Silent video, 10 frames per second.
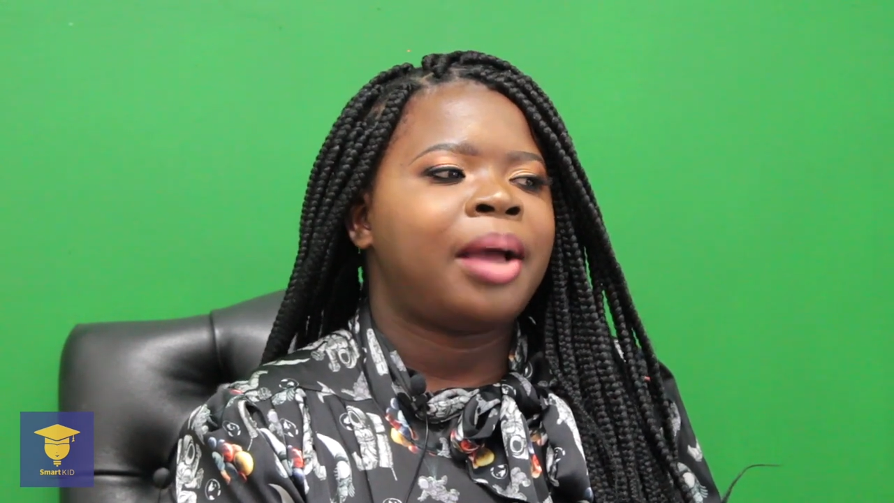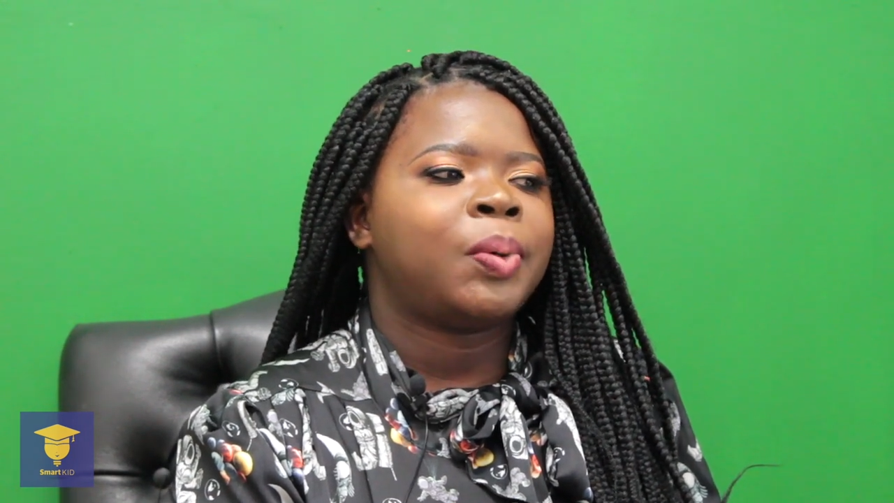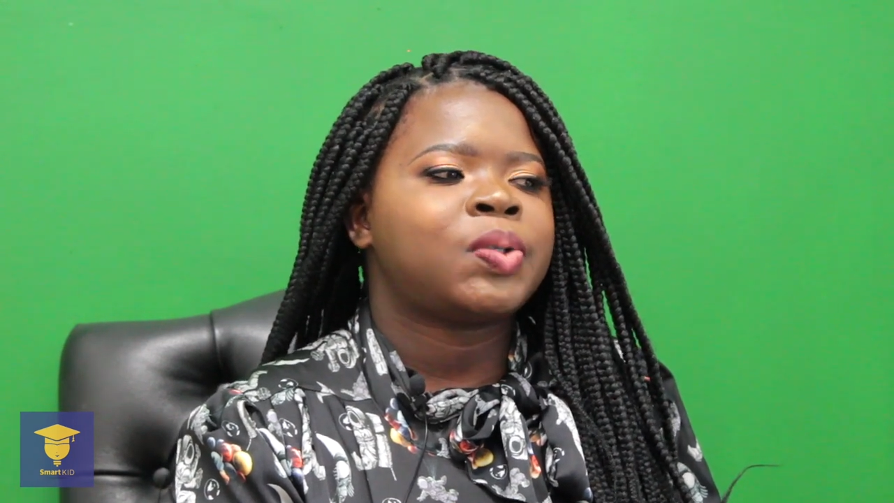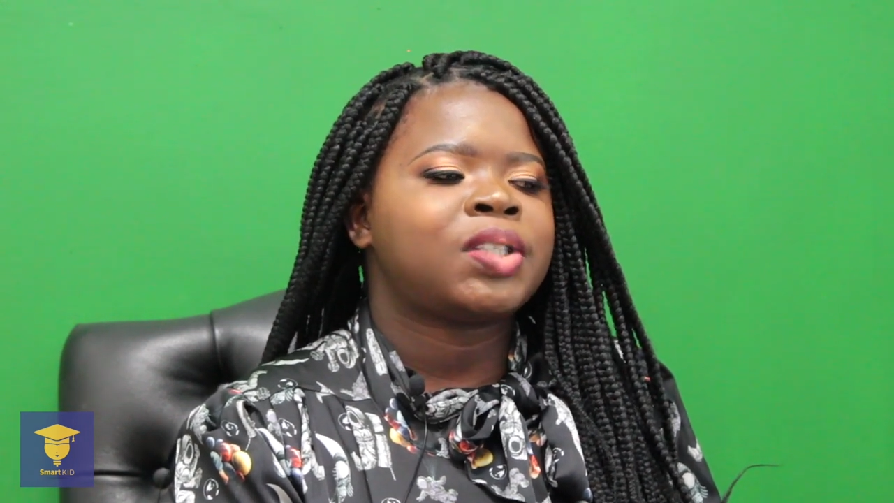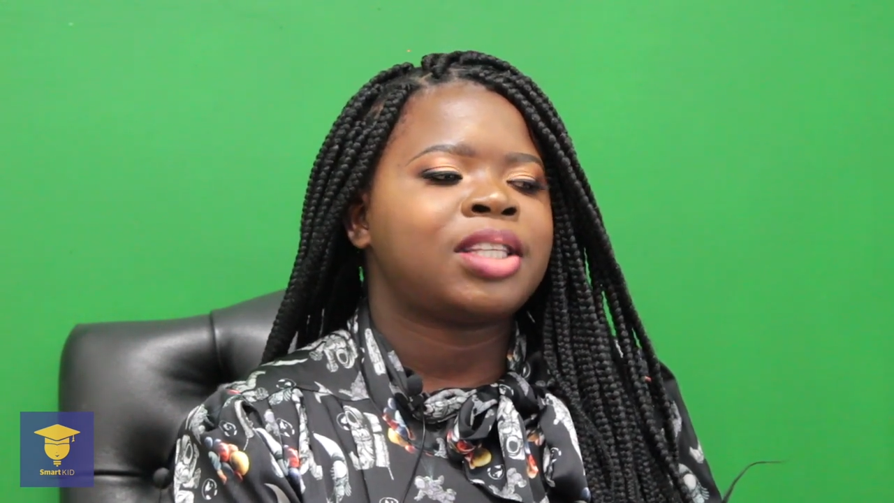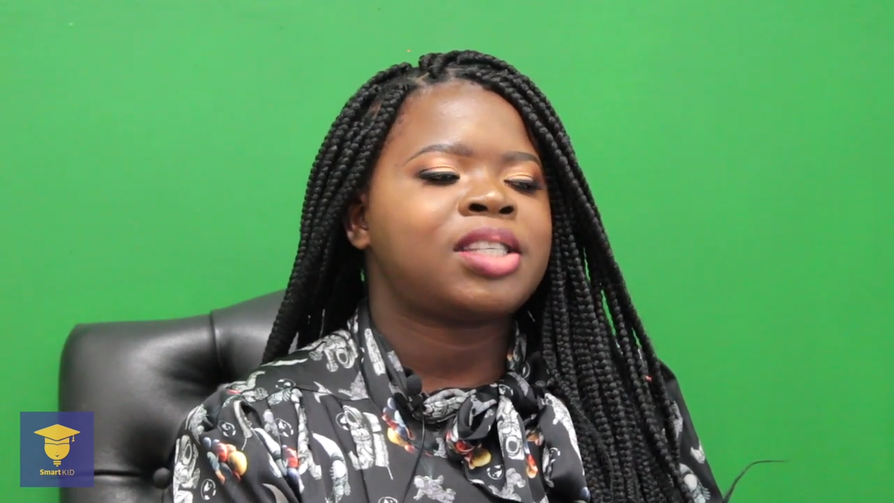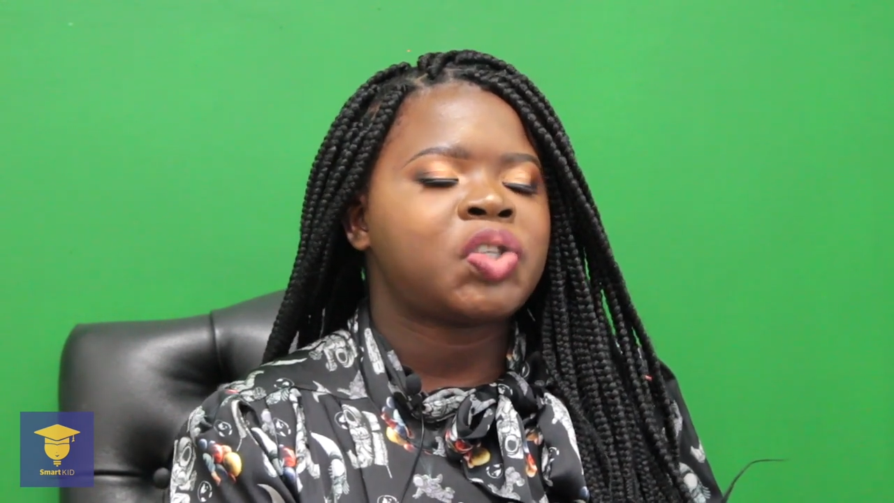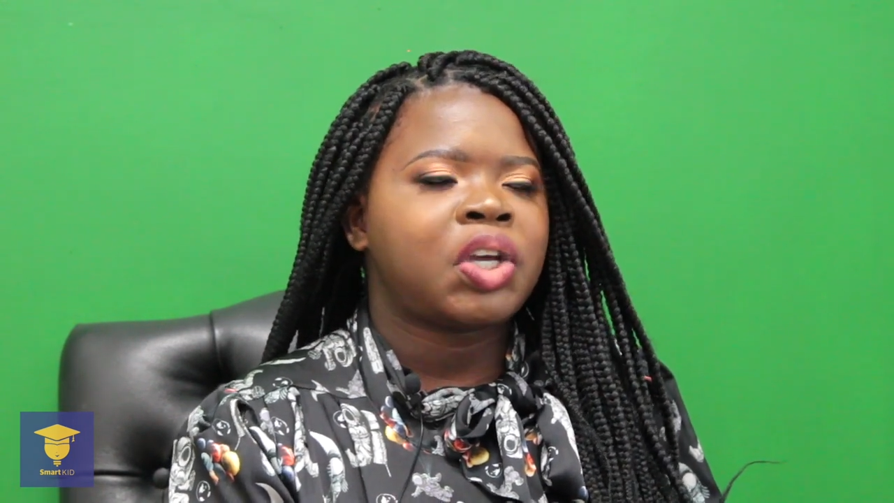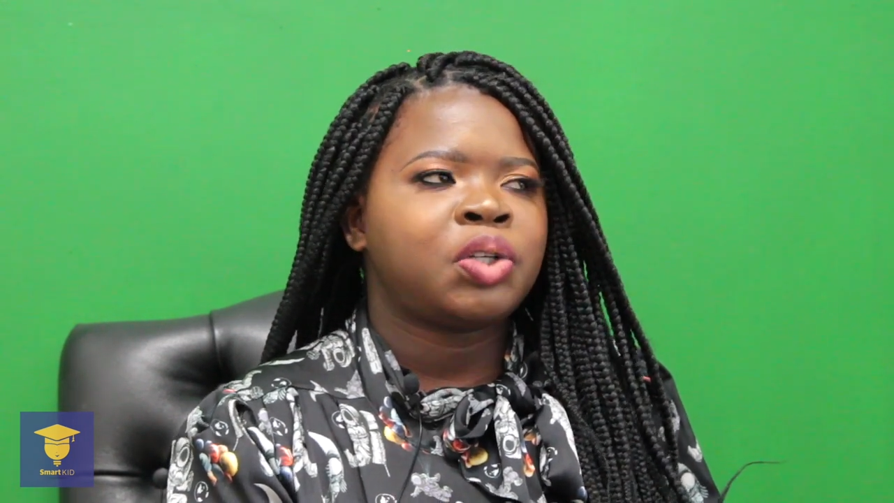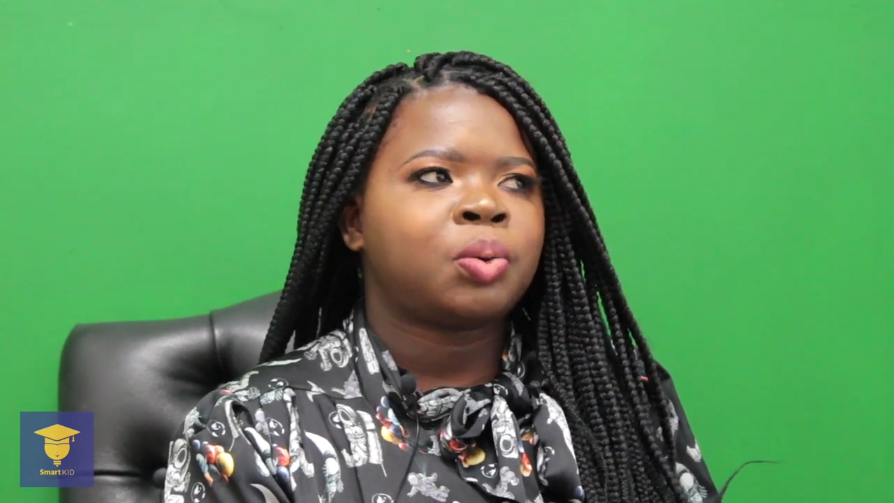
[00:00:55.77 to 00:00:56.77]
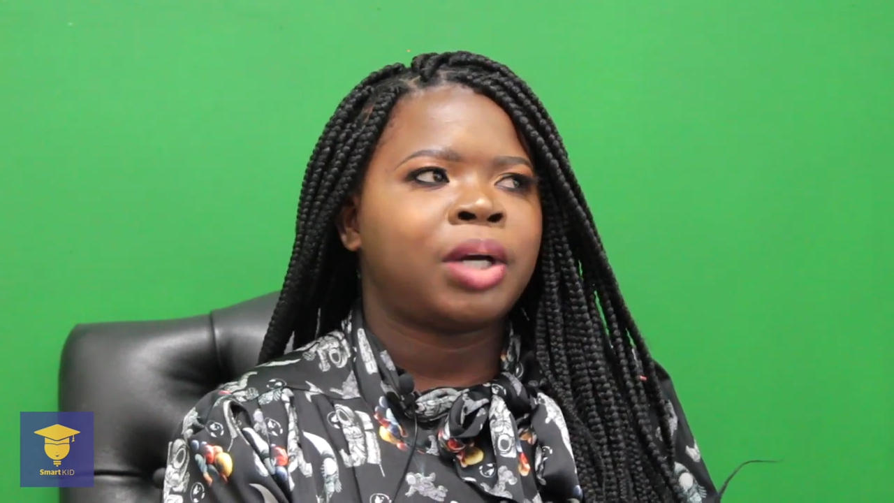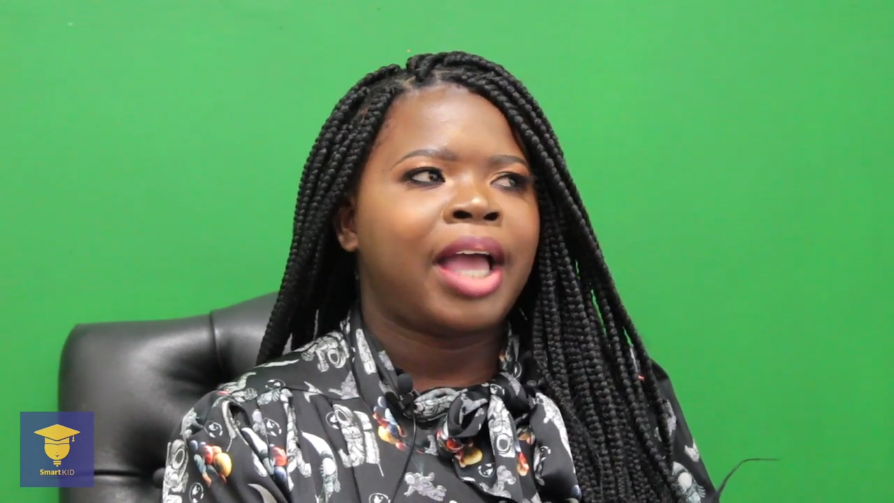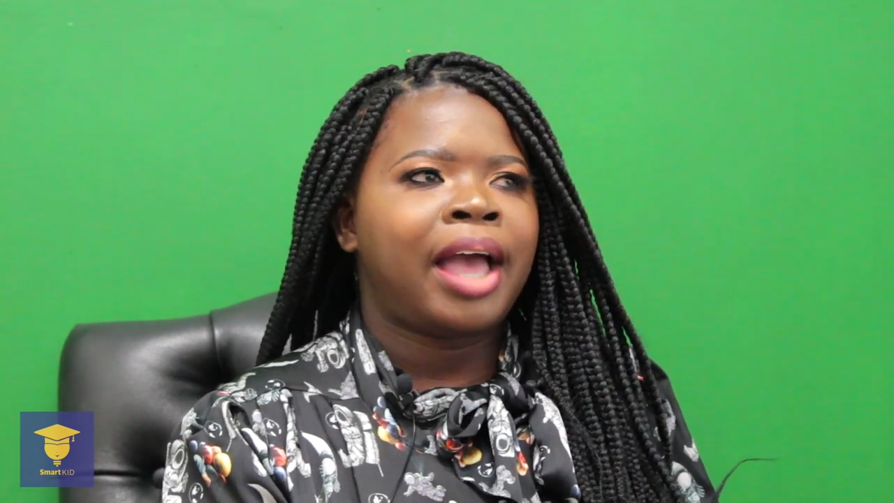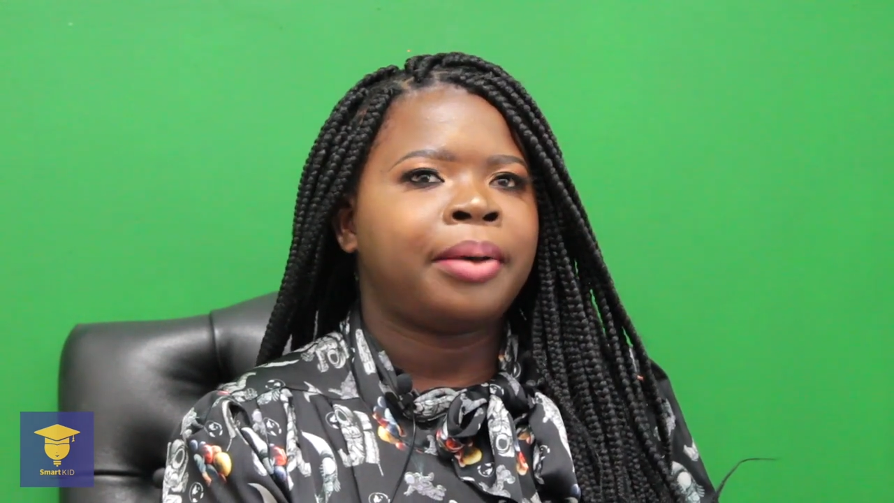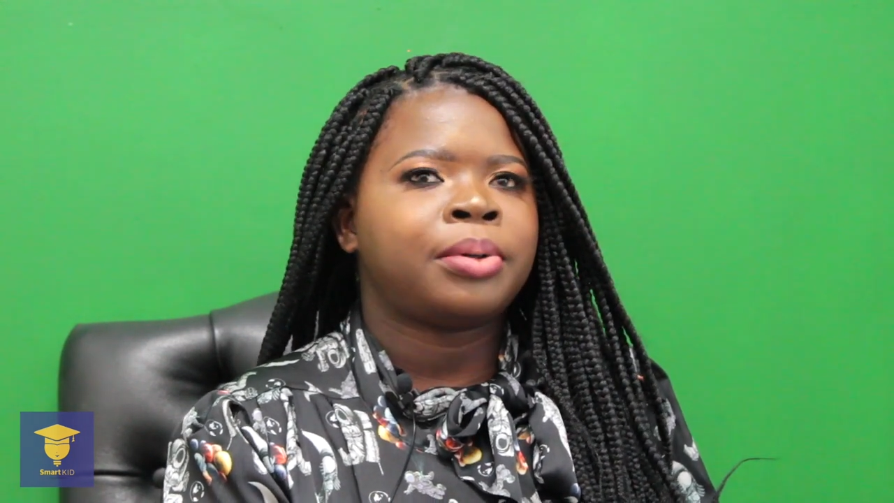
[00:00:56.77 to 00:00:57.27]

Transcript: I was in this stage where I